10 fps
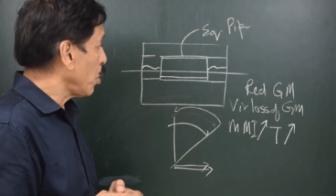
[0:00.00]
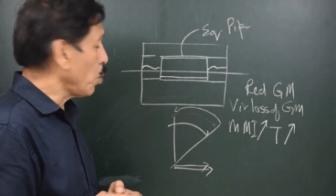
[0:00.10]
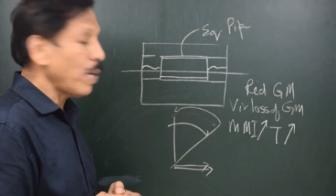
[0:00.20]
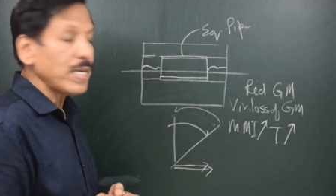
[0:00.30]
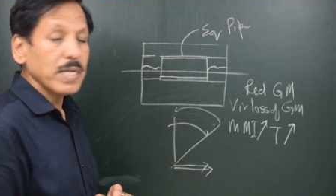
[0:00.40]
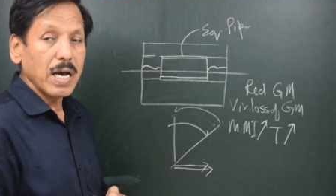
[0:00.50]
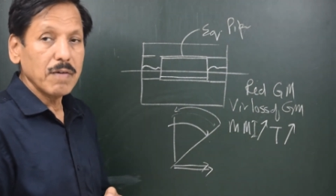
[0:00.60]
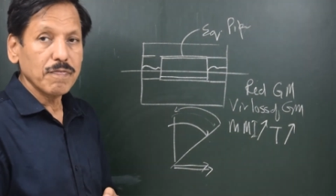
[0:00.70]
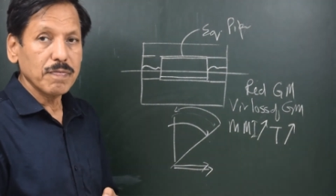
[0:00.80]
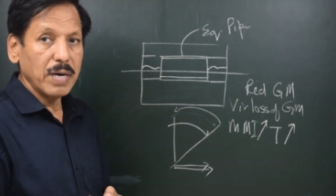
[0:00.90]
You might
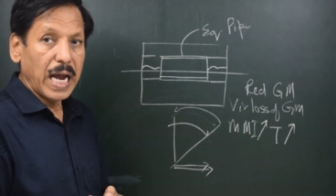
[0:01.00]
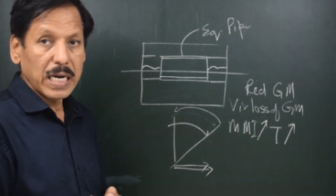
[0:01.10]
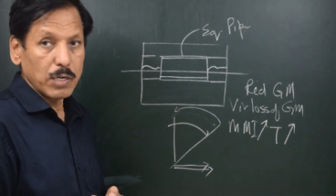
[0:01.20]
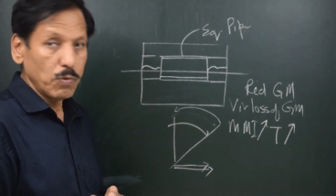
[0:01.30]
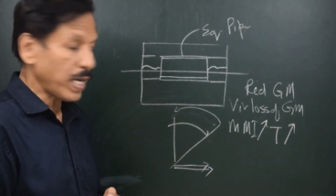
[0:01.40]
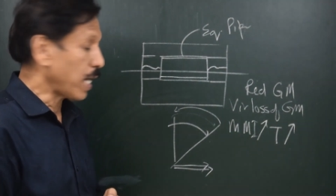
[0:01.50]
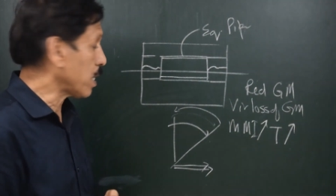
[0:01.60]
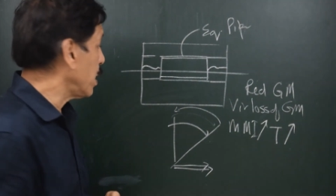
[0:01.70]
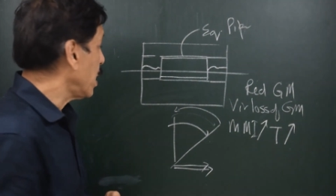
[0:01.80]
have active tank,